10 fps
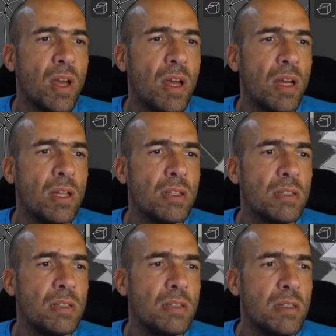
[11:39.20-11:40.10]

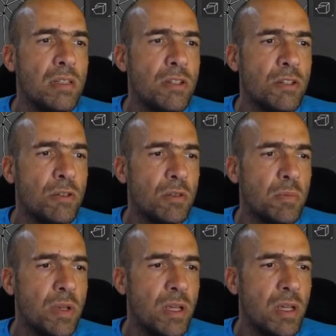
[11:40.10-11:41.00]
And this
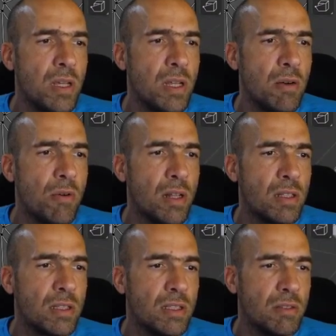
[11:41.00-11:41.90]
should be
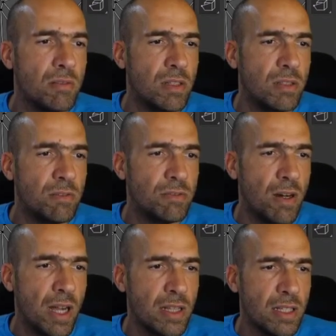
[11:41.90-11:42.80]
relatively
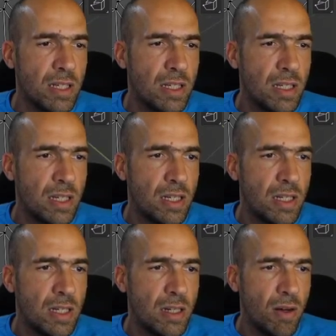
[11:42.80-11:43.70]
fine.
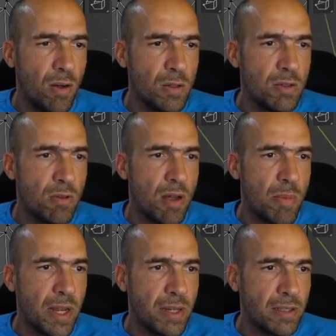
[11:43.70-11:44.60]
Also
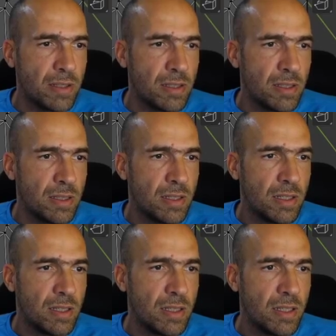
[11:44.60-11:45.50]
I may cut
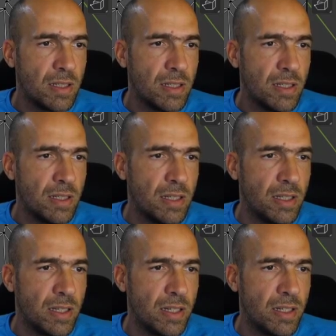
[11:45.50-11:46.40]

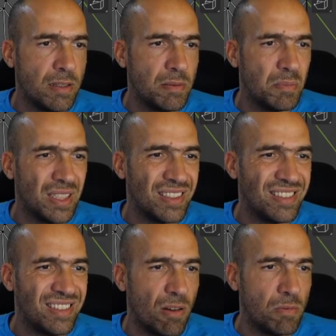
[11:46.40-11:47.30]
in here, but
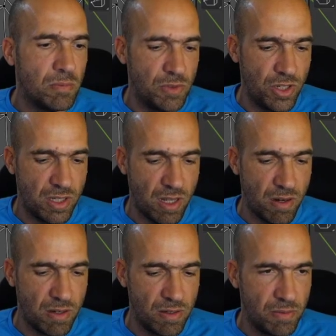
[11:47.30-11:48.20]
no, just
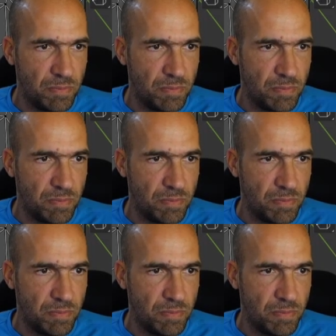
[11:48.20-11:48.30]
here.